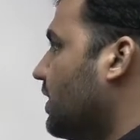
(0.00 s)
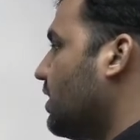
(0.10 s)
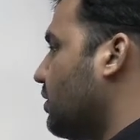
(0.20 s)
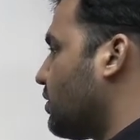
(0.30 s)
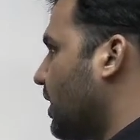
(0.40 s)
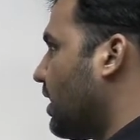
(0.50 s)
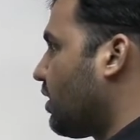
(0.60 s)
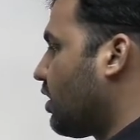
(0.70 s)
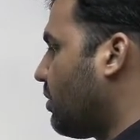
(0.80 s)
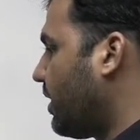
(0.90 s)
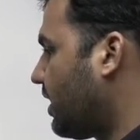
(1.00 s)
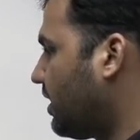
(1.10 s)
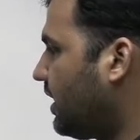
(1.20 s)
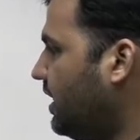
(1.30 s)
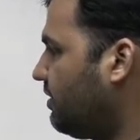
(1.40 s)
quickly go through. I'll not talk about it,
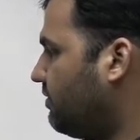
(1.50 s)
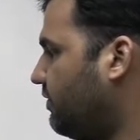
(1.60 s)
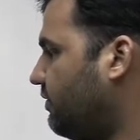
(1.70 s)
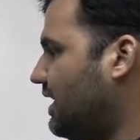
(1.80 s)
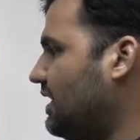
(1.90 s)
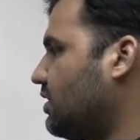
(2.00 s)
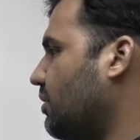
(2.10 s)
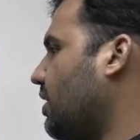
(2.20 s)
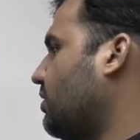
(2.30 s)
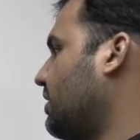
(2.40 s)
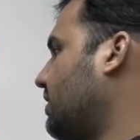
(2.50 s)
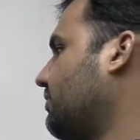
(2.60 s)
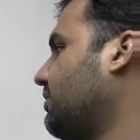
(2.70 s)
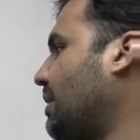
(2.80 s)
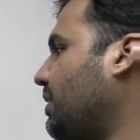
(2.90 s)
right? Fees or
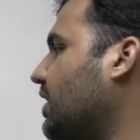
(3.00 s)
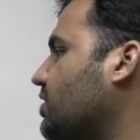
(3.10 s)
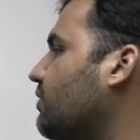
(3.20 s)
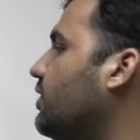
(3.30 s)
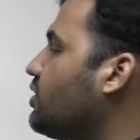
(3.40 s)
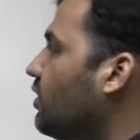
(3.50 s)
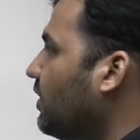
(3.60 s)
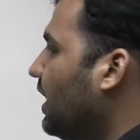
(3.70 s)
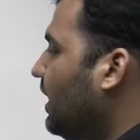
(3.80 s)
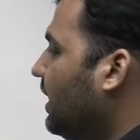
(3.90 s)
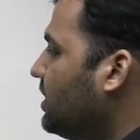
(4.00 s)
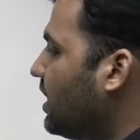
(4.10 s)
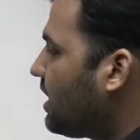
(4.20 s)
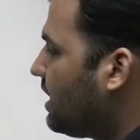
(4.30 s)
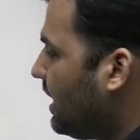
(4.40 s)
the application fees of
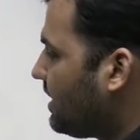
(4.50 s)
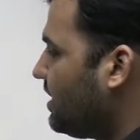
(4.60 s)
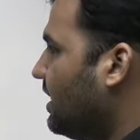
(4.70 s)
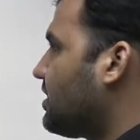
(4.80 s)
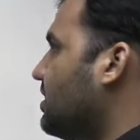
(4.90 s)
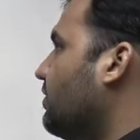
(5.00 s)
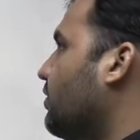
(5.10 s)
general, SC, ST,